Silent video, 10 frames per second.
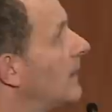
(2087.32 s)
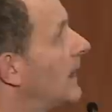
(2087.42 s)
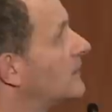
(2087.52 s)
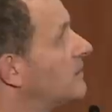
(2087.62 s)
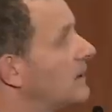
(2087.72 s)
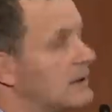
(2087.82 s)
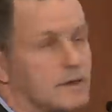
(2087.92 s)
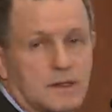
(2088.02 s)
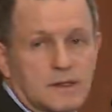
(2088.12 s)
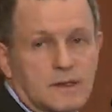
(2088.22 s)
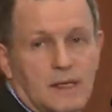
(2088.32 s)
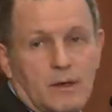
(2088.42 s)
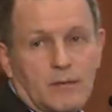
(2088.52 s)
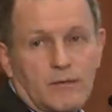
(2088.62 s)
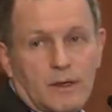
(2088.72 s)
experiences that
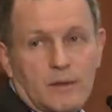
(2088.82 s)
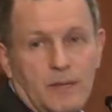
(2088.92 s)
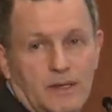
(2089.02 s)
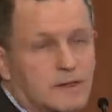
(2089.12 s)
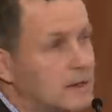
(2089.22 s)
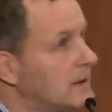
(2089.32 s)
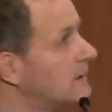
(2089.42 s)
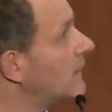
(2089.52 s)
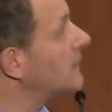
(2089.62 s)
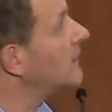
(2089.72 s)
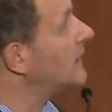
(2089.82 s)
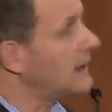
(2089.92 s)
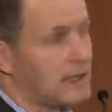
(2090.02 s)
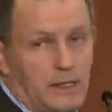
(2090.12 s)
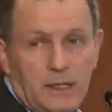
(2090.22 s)
are very basic, things
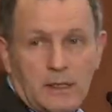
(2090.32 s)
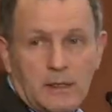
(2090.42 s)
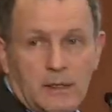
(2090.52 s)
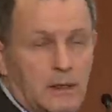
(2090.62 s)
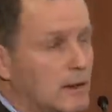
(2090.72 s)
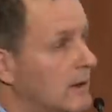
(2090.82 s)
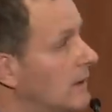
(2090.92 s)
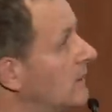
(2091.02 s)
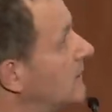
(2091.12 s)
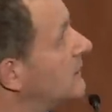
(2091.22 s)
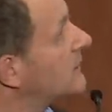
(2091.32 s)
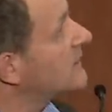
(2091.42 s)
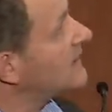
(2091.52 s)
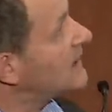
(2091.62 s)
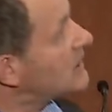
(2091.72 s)
like eating,
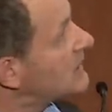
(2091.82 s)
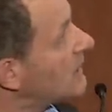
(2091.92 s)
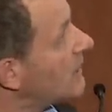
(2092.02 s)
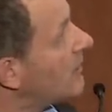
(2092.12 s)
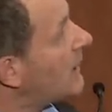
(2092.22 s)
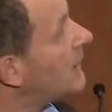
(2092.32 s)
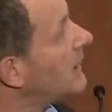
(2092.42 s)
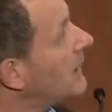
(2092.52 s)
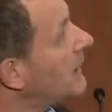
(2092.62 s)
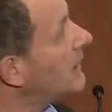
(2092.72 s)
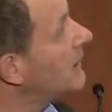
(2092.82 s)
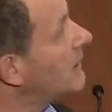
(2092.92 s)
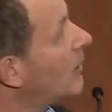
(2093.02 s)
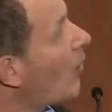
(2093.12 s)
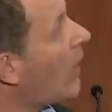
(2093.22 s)
sensations in the body,
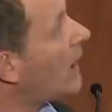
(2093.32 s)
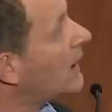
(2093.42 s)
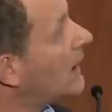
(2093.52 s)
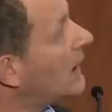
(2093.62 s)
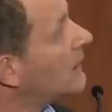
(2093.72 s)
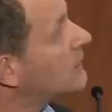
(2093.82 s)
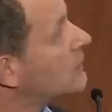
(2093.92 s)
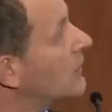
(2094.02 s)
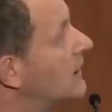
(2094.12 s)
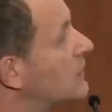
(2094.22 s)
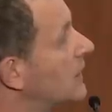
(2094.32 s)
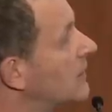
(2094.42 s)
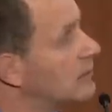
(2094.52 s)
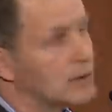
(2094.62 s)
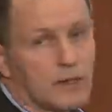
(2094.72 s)
walking,
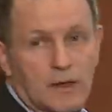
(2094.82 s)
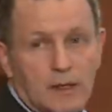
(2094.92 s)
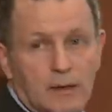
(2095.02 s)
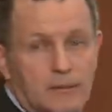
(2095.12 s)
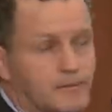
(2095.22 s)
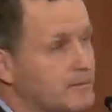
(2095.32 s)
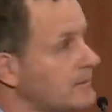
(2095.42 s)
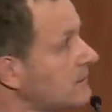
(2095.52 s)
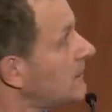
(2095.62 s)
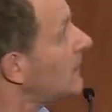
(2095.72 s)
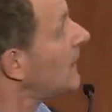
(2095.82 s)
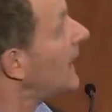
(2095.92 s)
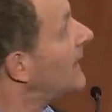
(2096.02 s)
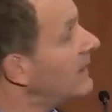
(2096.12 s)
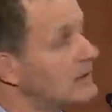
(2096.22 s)
stretching, breathing.
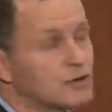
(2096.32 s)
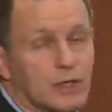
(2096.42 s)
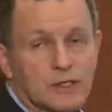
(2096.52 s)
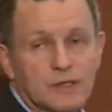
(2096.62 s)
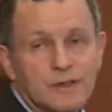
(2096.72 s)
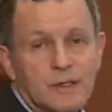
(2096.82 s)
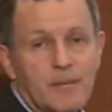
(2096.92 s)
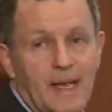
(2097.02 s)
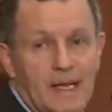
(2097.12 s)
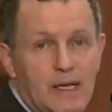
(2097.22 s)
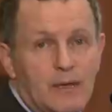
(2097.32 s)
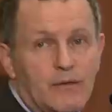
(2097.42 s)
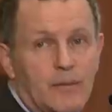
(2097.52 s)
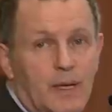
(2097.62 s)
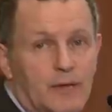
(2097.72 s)
And the instructions in many
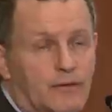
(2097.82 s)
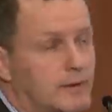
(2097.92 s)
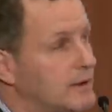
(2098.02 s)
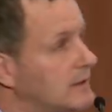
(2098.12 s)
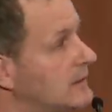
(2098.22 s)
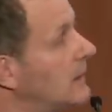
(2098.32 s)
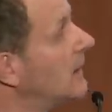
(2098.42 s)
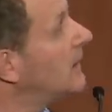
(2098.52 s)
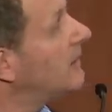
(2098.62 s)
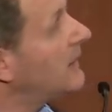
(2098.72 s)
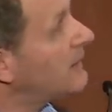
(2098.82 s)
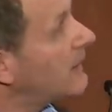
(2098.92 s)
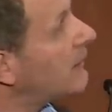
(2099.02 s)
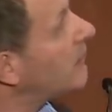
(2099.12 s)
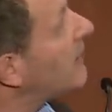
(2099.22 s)
of the mindfulness
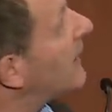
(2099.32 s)
meditative